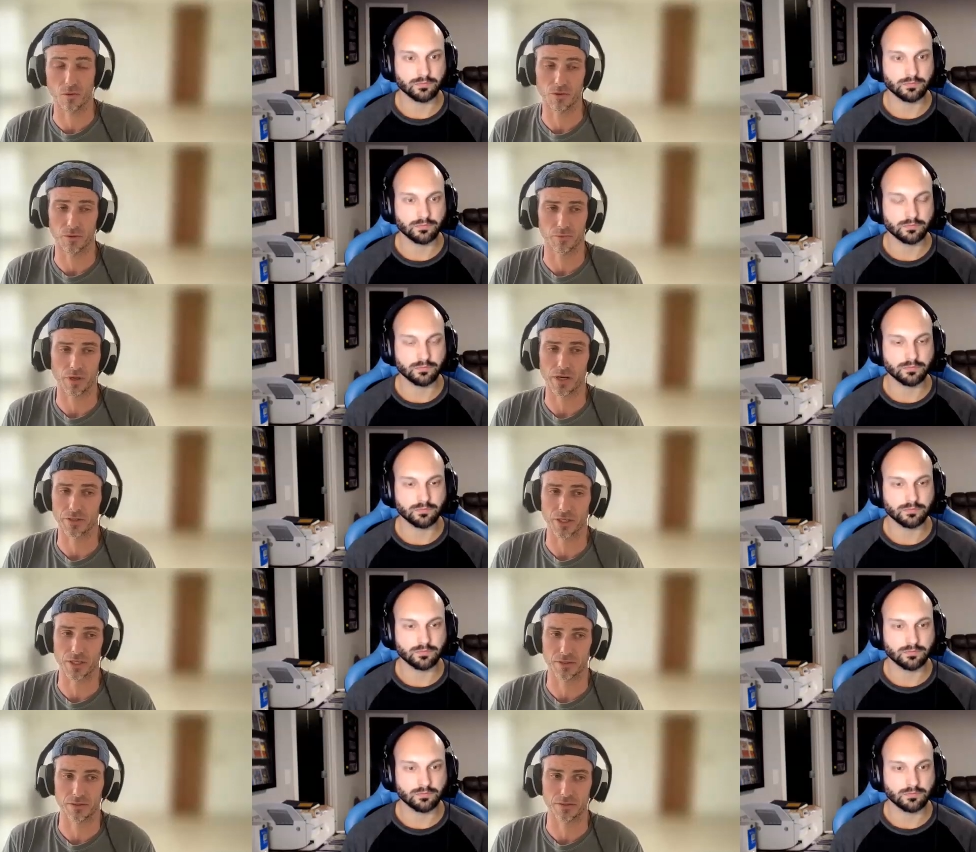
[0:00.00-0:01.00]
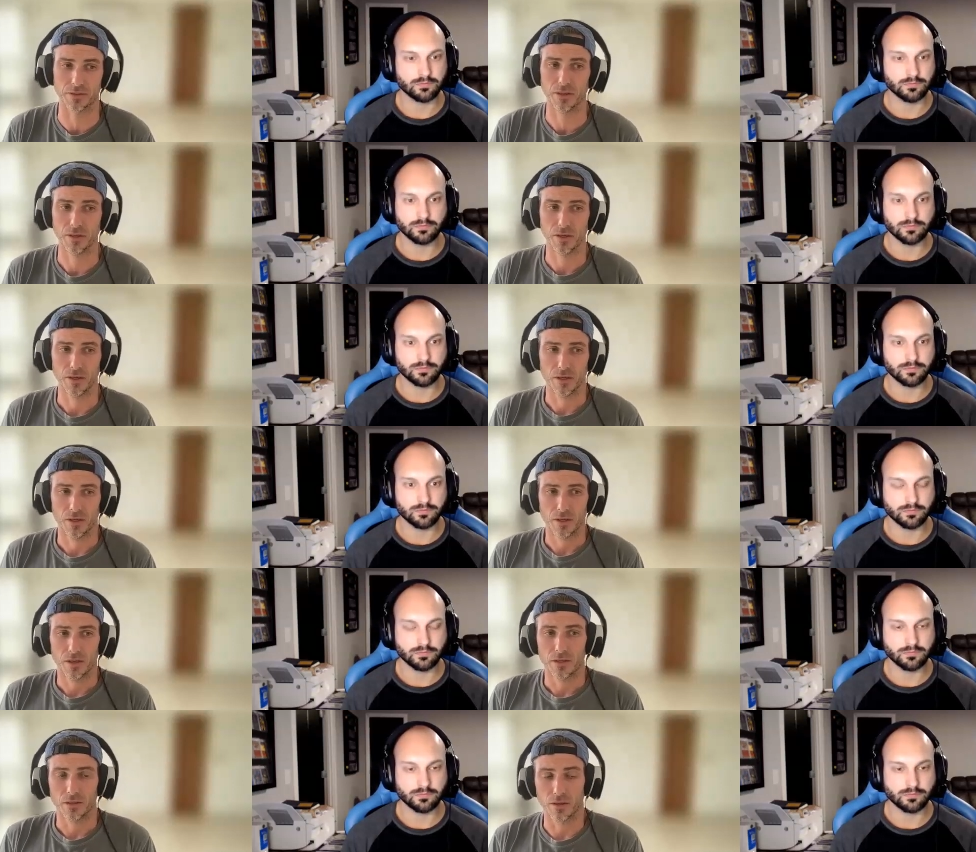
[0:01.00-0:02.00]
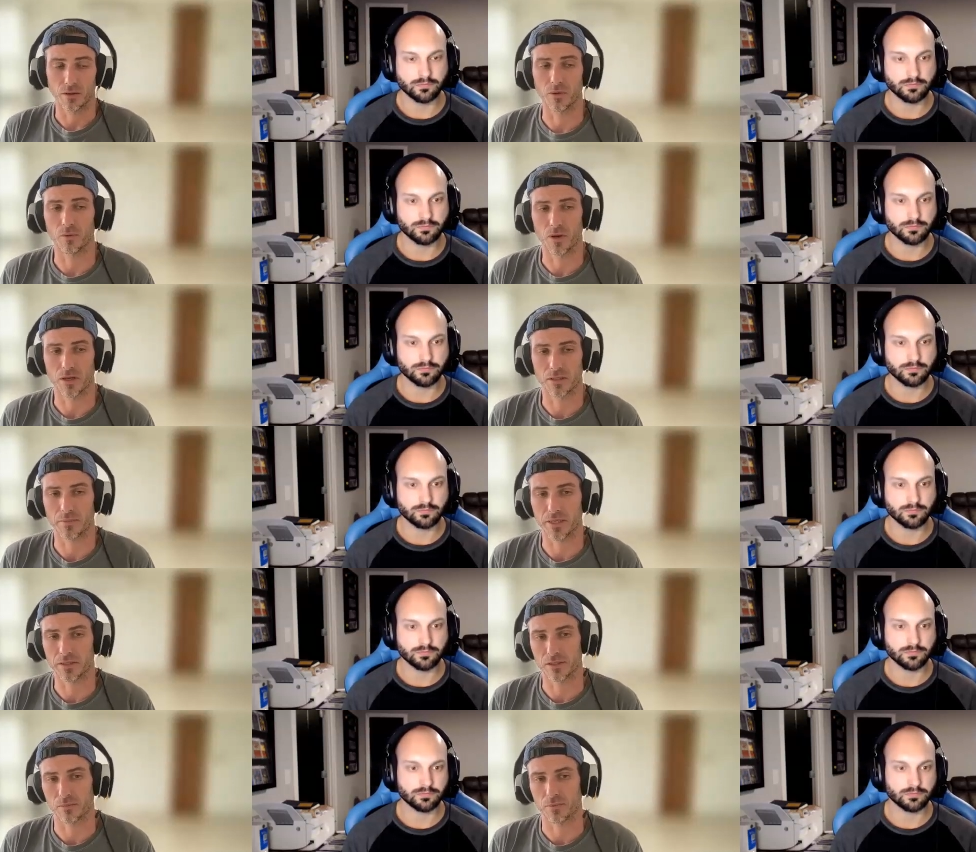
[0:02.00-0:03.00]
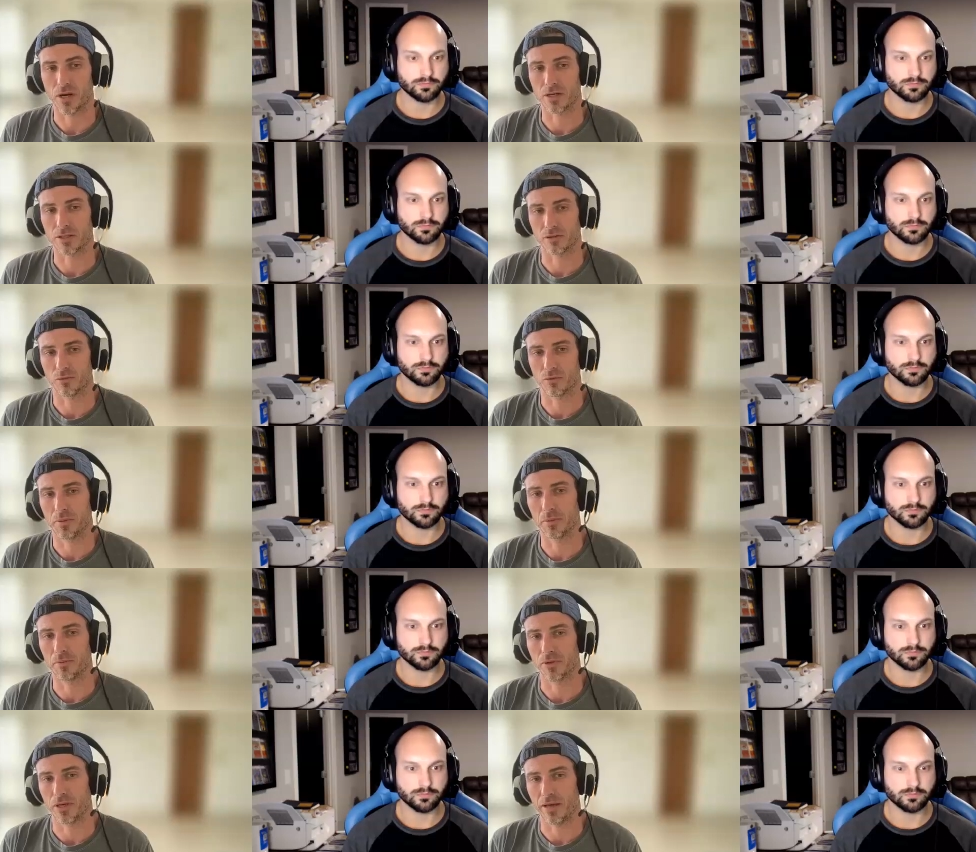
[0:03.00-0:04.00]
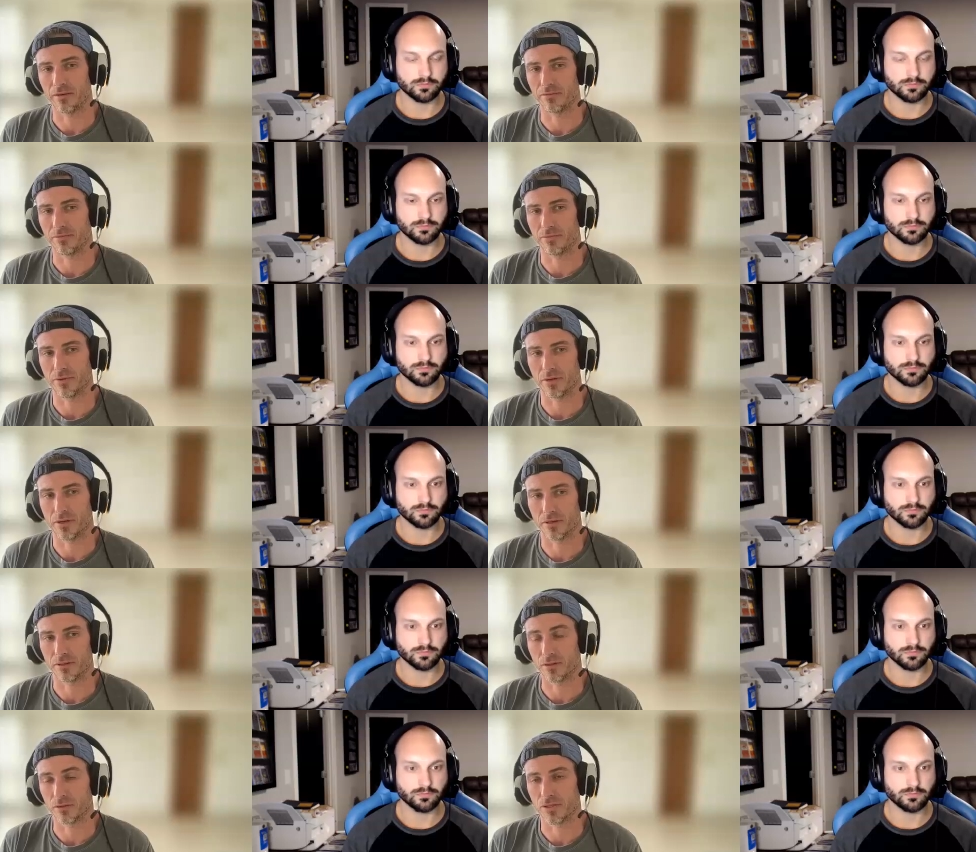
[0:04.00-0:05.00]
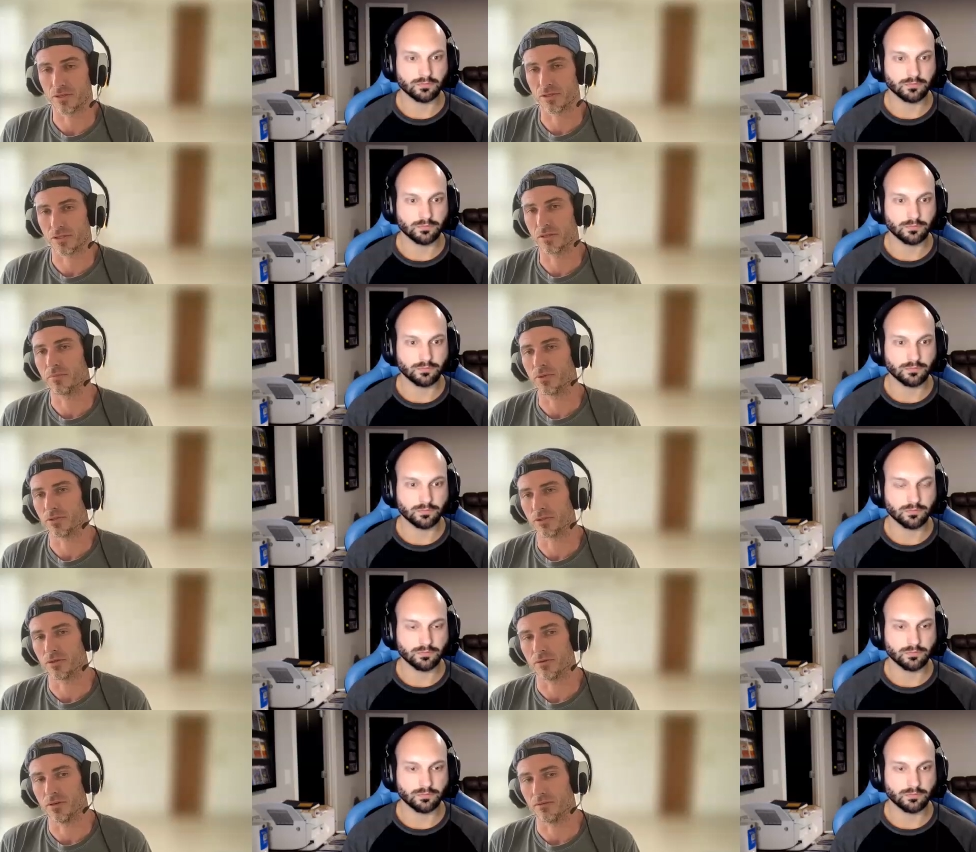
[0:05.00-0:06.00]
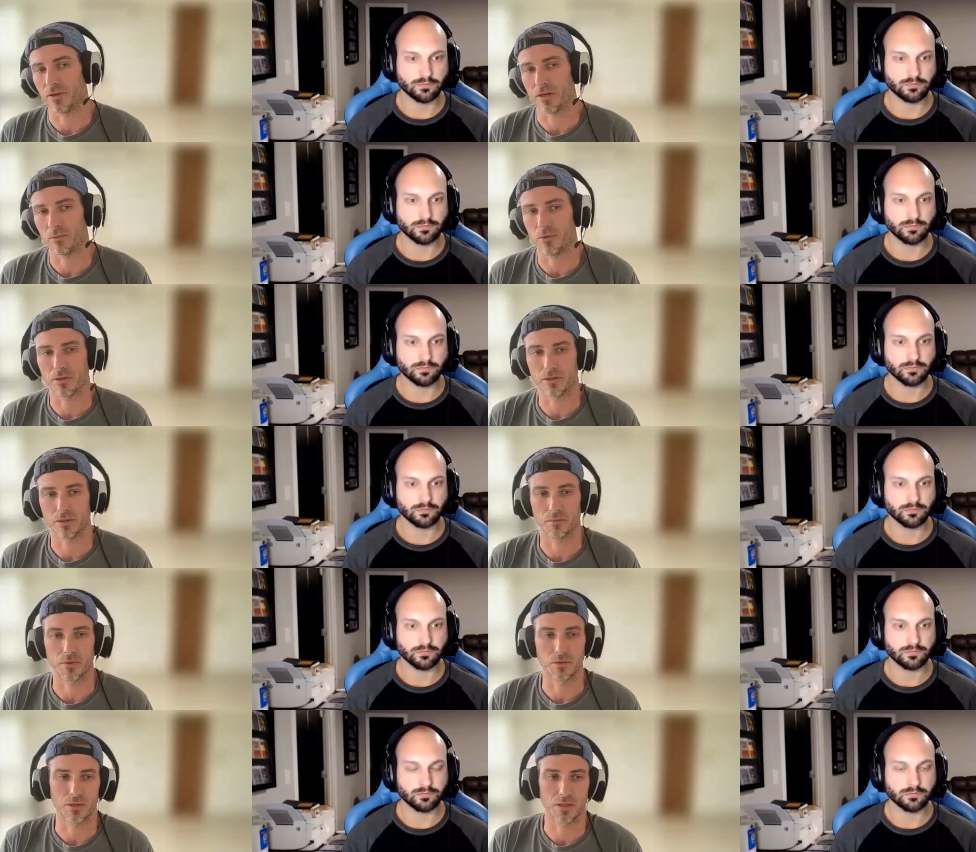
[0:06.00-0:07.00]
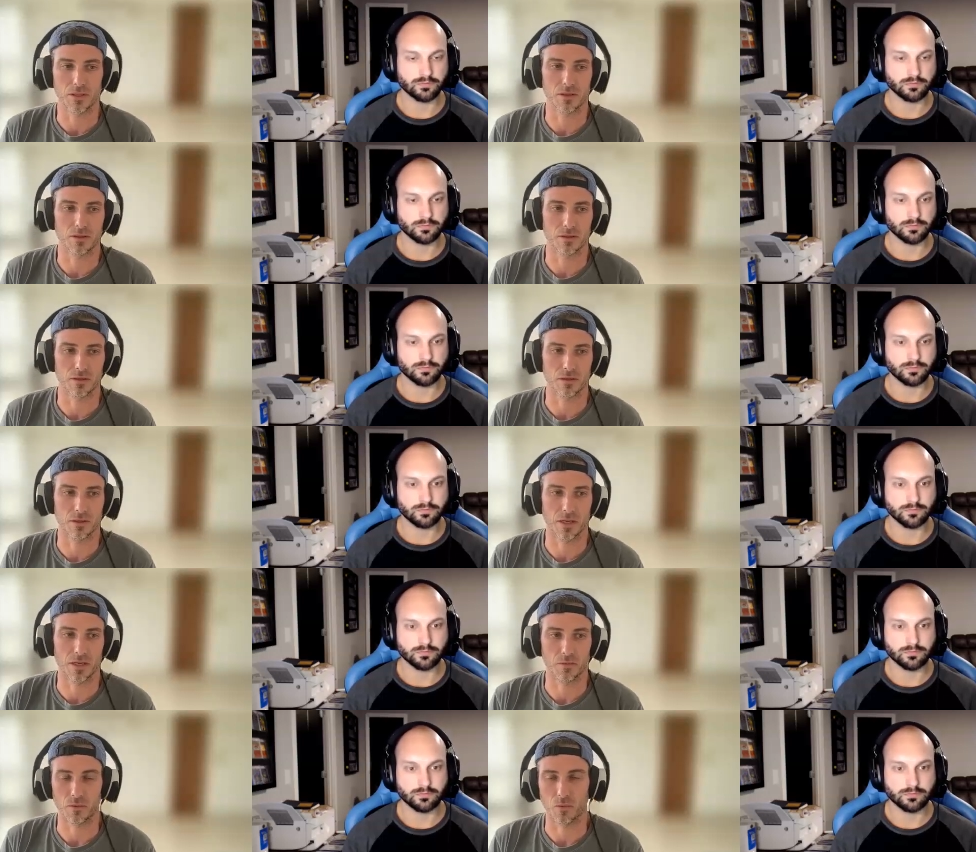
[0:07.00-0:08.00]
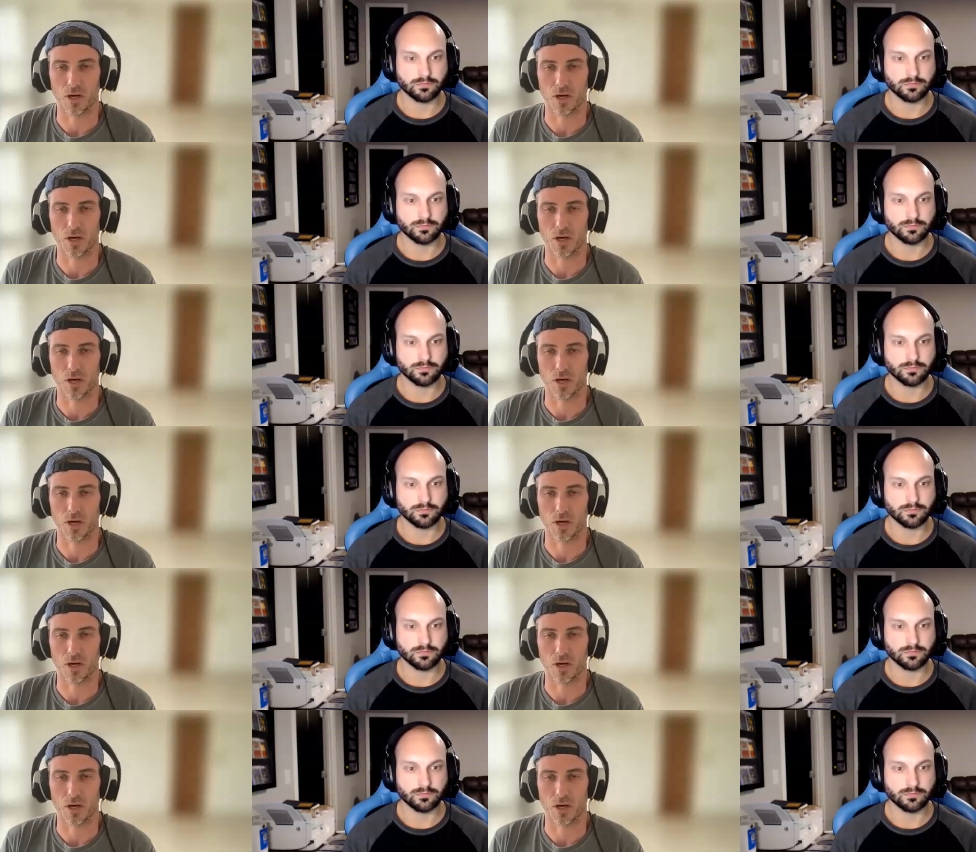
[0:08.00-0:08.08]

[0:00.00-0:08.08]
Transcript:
Speaker 1: or the project and you know, we wanted to make this a project where people could have, uh, you know, serious input. So if anyone in the community or anyone